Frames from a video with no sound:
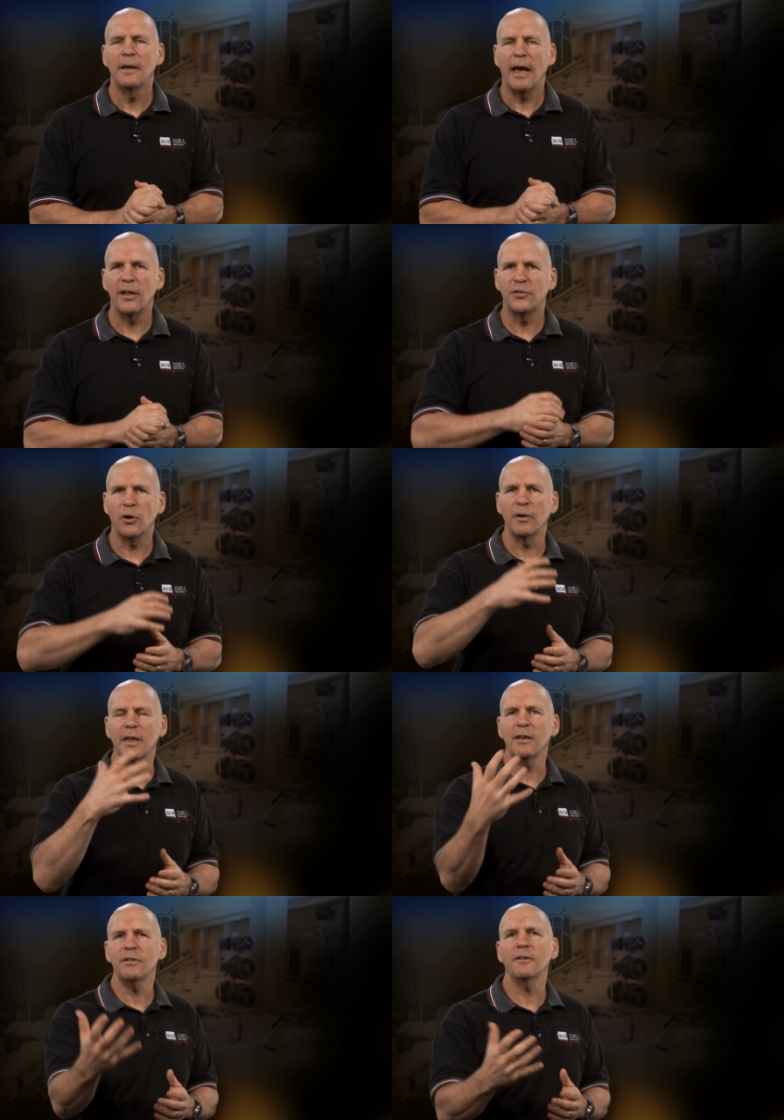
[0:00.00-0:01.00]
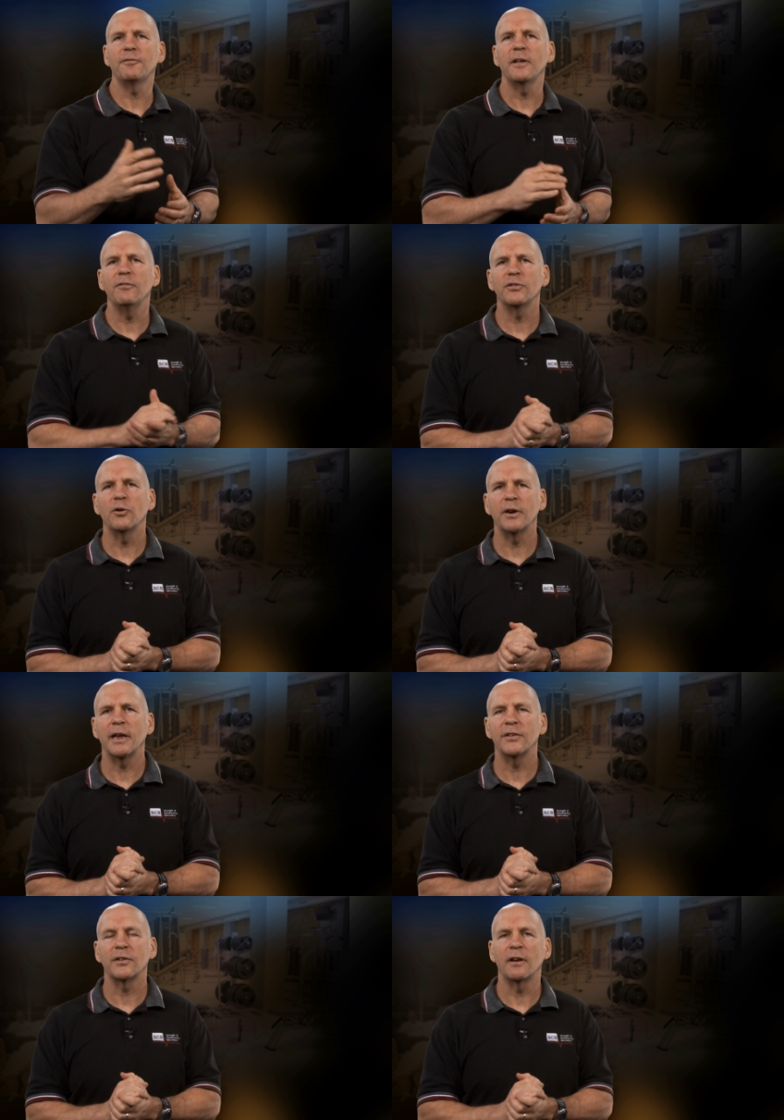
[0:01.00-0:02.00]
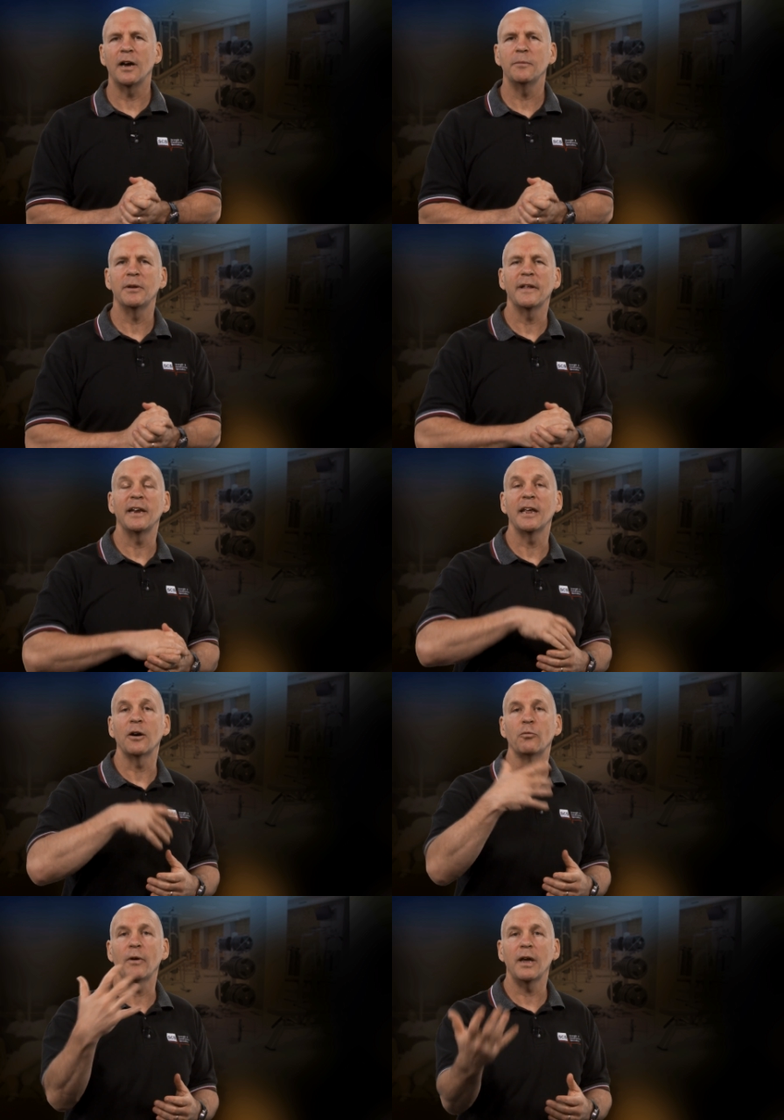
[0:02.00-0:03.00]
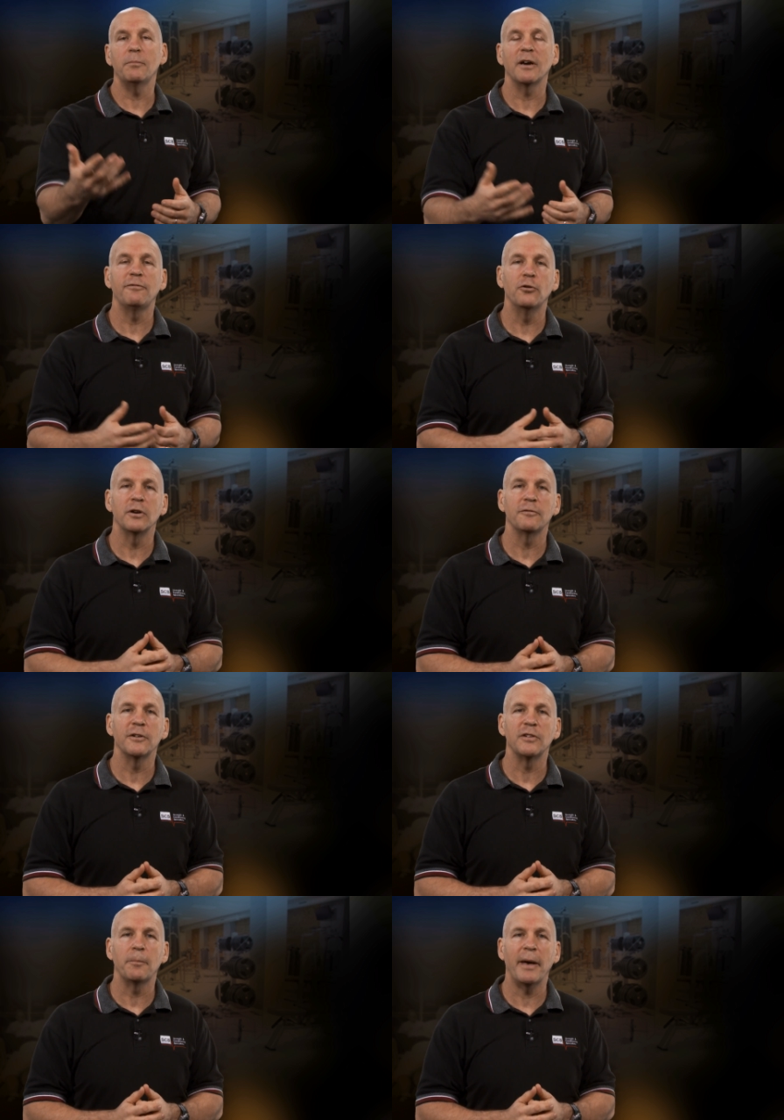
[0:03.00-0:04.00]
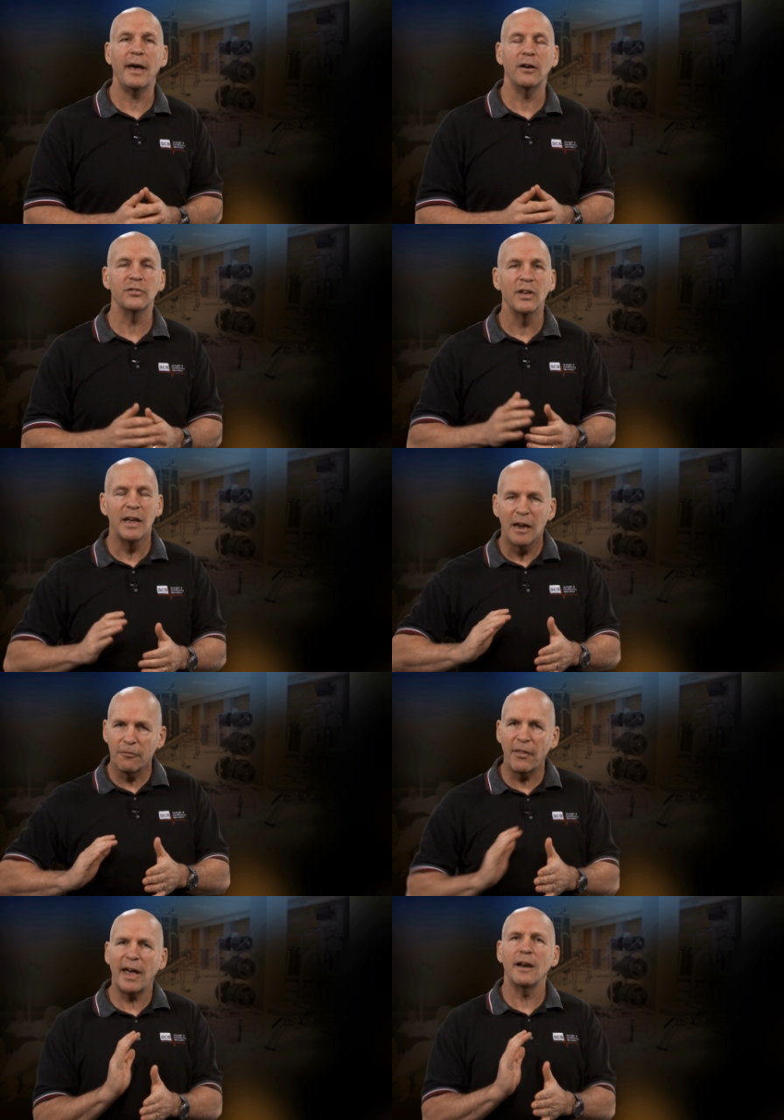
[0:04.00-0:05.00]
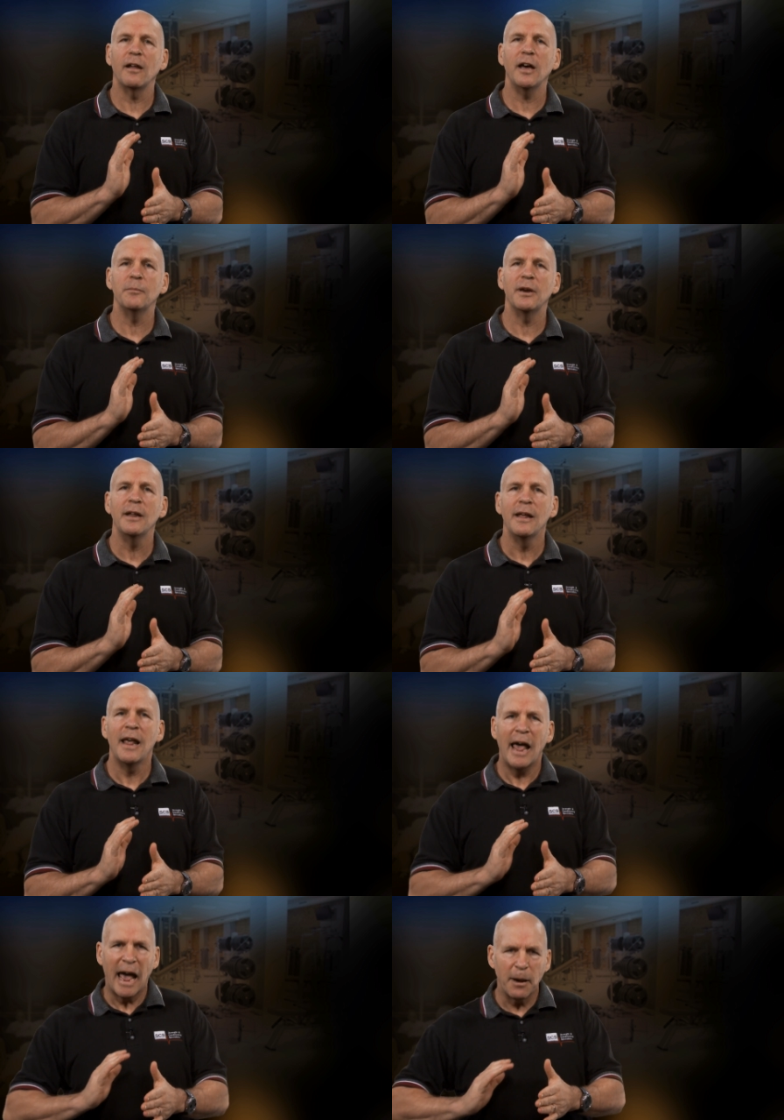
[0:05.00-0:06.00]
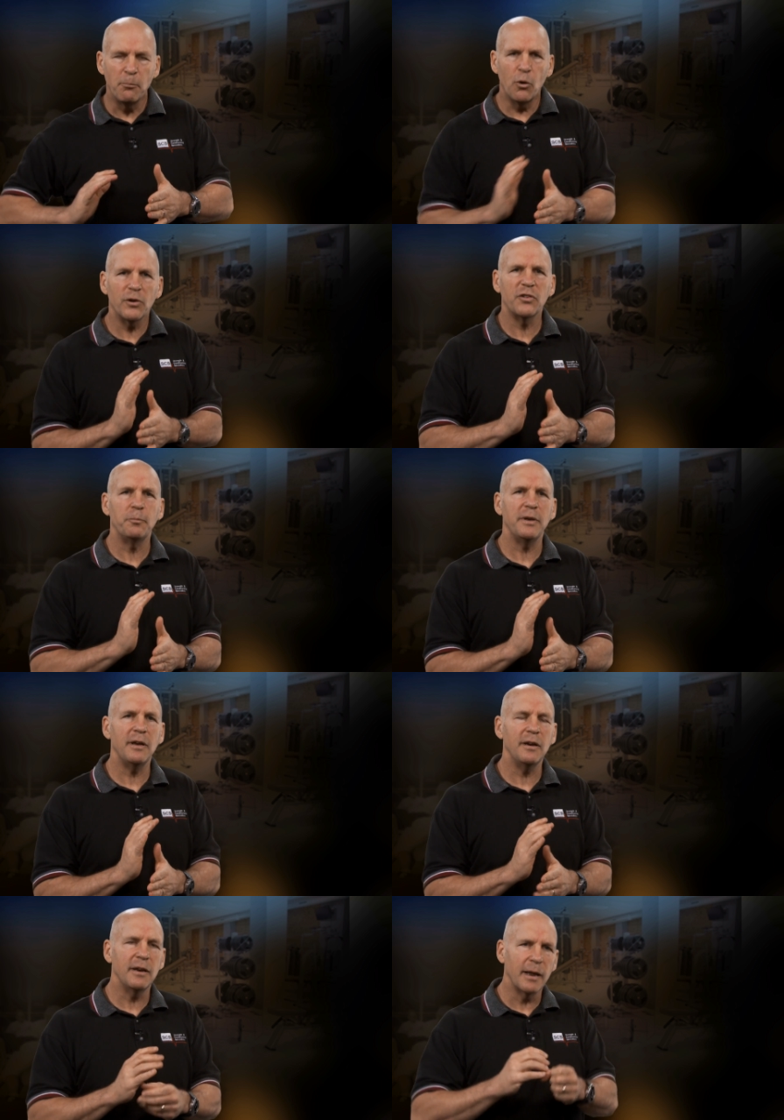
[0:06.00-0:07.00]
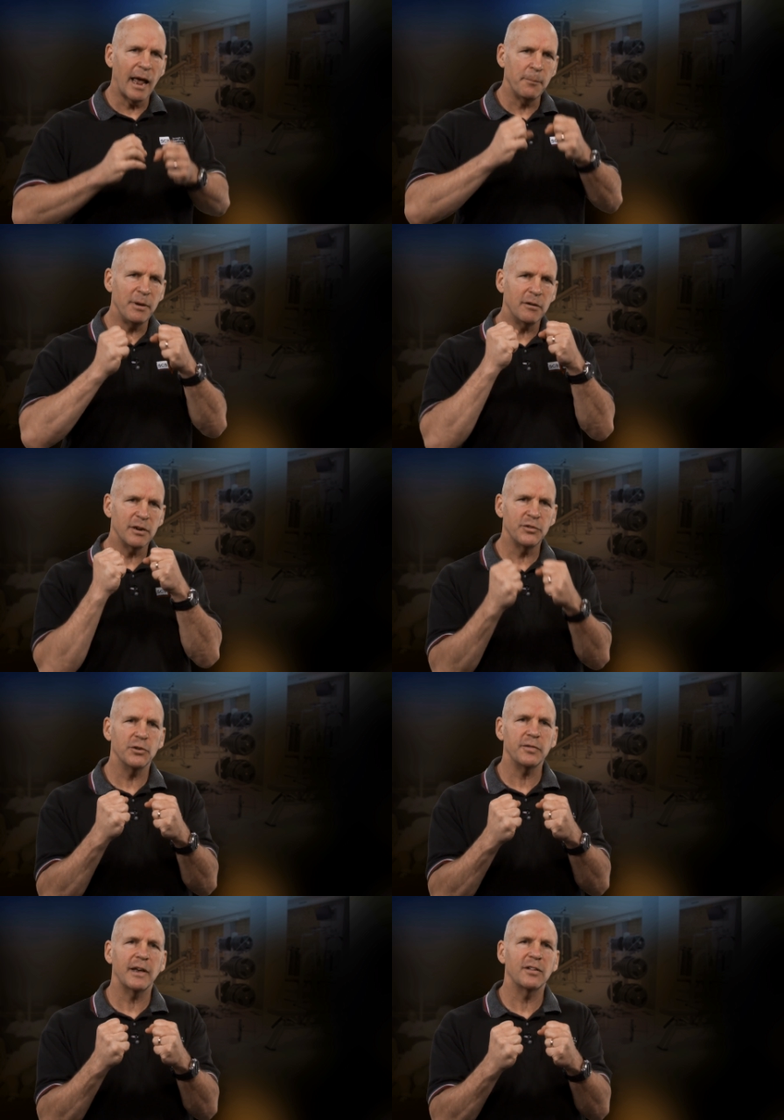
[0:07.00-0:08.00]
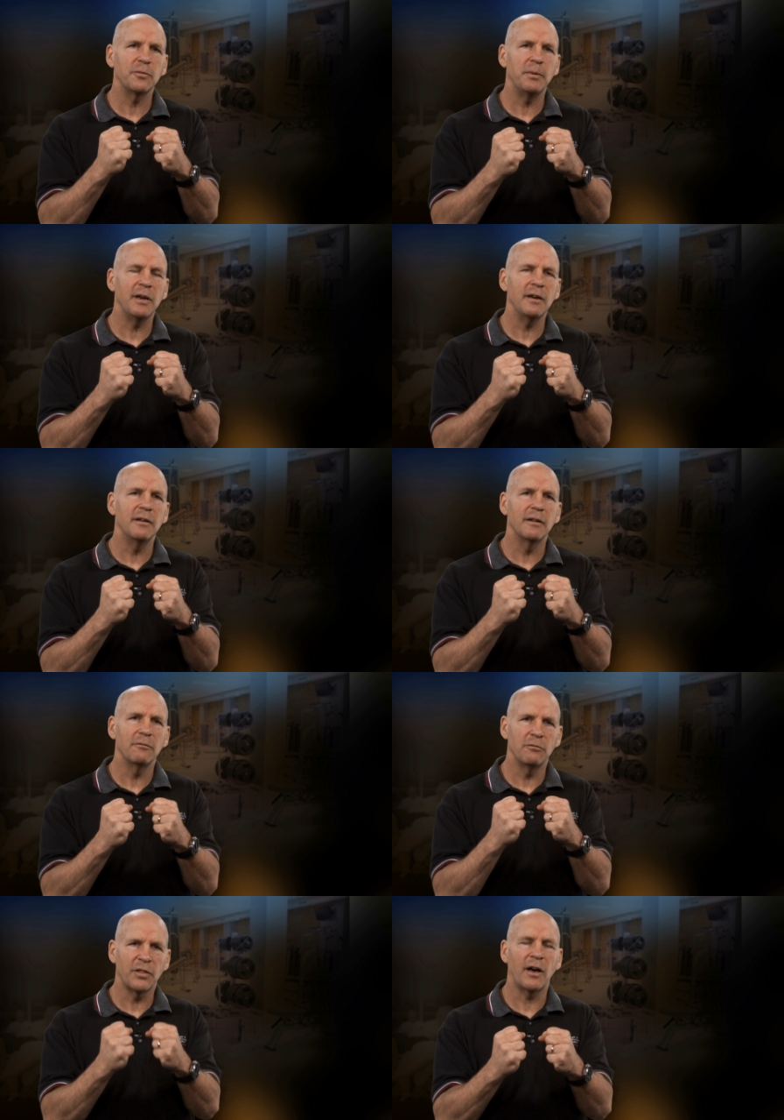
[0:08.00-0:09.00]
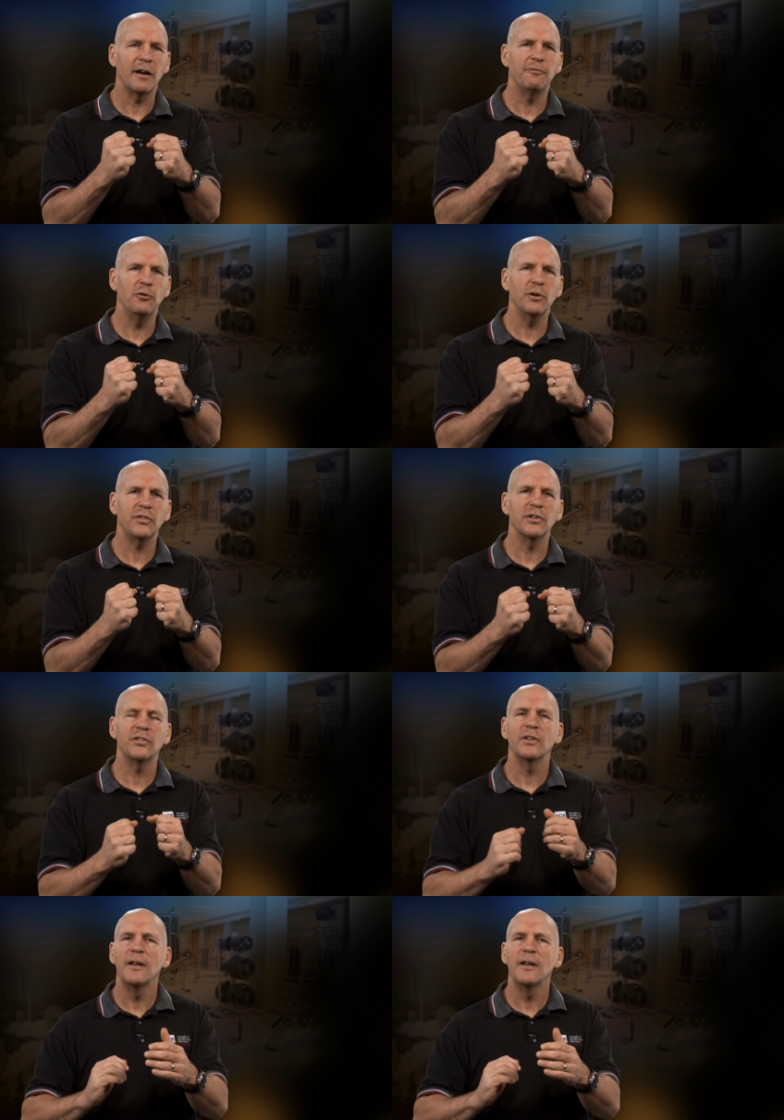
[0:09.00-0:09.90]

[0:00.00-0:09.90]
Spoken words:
And so even if he was going against a lineman that he outweighed by 40 or 50 pounds, if that lineman had more speed and be able to exert that speed with high forces,